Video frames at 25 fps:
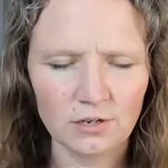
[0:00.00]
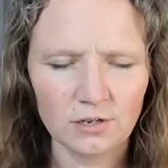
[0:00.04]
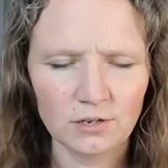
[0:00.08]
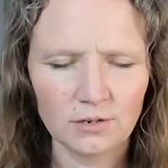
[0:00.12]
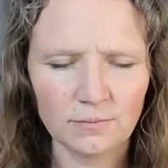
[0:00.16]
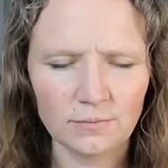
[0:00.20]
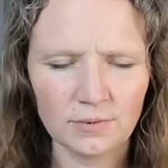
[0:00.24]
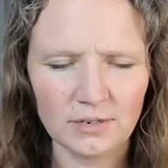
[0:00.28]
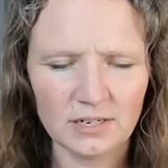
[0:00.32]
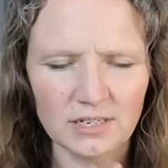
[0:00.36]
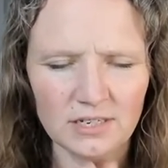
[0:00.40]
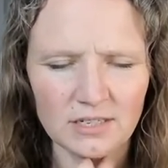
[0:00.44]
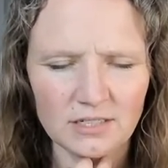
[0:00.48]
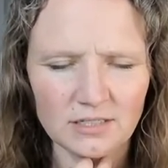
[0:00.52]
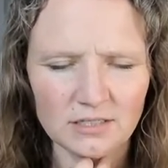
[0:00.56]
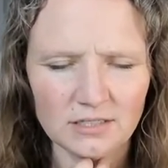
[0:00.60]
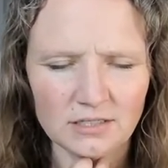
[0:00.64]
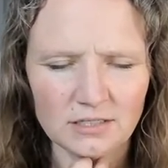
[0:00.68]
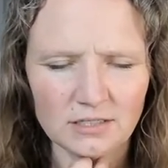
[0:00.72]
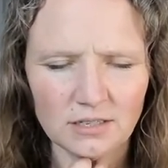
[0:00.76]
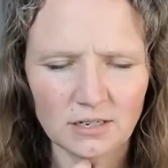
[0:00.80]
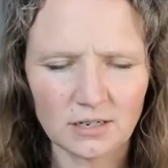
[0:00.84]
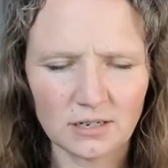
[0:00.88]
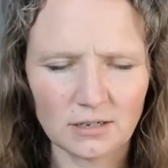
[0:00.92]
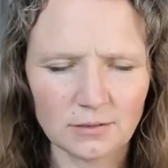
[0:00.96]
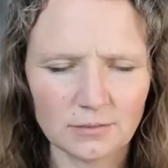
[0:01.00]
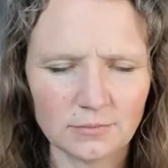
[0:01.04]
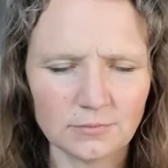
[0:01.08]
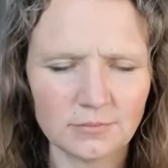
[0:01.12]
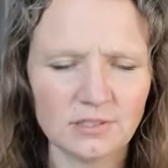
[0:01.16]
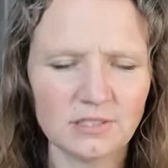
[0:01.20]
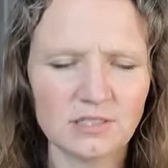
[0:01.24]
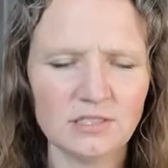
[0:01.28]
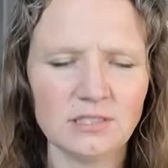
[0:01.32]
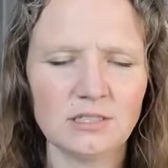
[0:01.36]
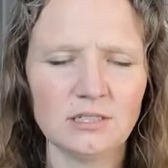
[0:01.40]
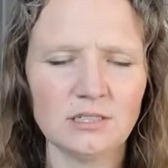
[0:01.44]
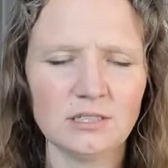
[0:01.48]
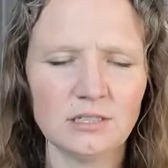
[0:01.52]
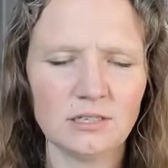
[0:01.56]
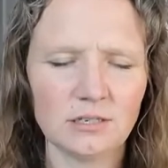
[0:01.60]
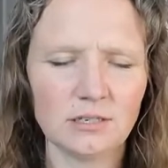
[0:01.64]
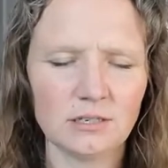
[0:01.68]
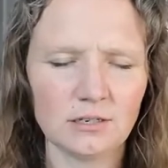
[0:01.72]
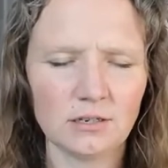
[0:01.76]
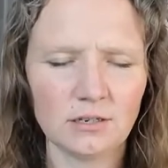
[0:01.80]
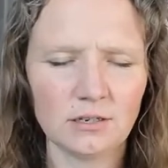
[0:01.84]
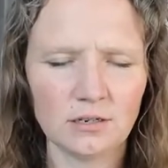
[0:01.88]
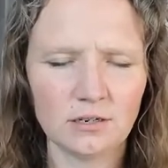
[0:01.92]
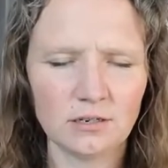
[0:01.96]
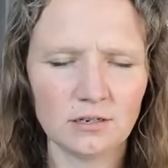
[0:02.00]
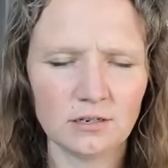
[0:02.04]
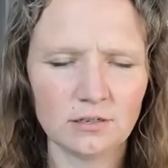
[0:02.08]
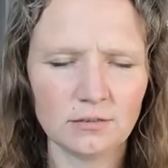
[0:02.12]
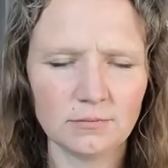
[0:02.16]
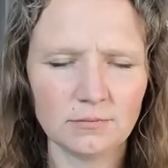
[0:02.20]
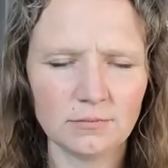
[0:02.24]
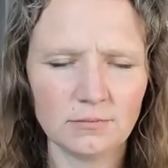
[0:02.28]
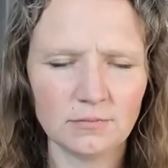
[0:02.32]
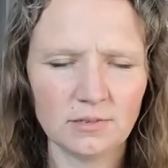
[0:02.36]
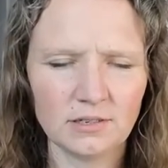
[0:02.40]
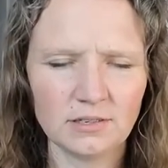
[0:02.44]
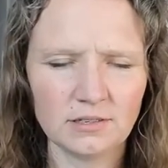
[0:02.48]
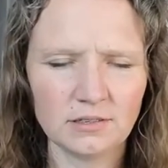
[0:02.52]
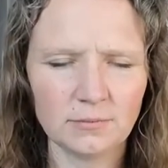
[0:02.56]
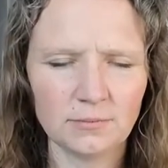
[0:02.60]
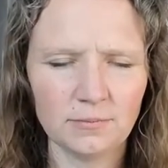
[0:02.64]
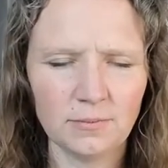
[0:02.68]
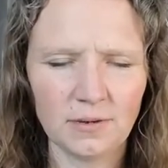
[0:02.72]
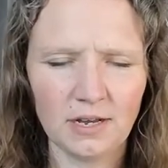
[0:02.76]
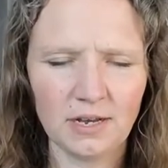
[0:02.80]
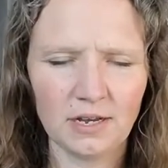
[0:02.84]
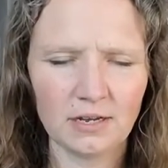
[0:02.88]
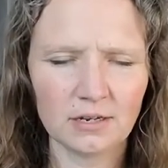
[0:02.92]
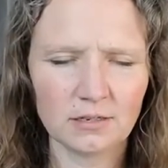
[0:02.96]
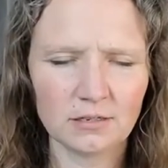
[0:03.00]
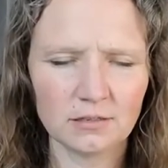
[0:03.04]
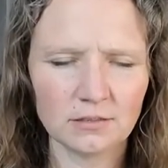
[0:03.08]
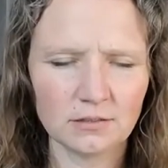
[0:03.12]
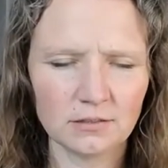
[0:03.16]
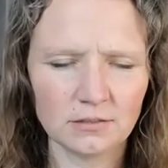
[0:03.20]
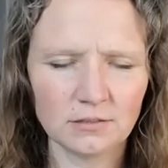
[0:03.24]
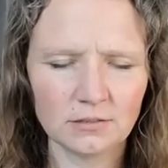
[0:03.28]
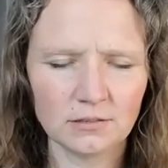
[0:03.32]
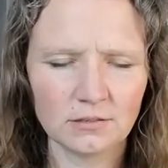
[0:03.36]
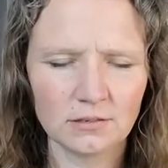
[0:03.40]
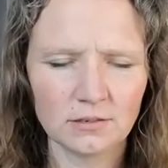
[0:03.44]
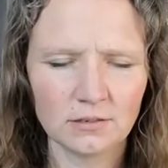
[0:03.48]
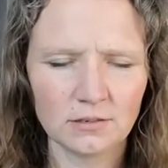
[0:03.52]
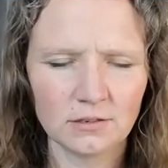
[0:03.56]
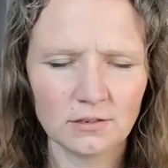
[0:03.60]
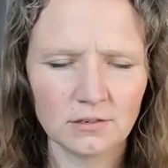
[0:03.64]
But it's sitting at the back of the